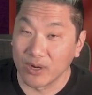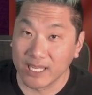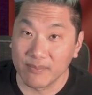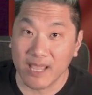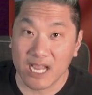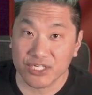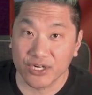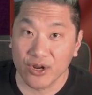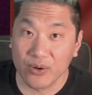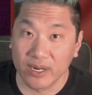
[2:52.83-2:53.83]
to keep the
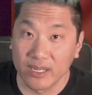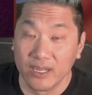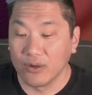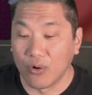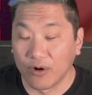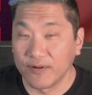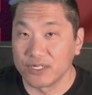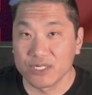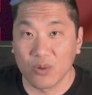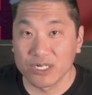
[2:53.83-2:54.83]
action going, or if you're
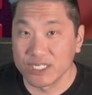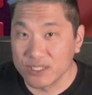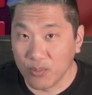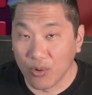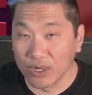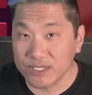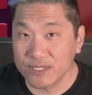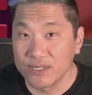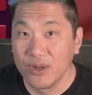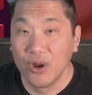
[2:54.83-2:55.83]
just watching sports,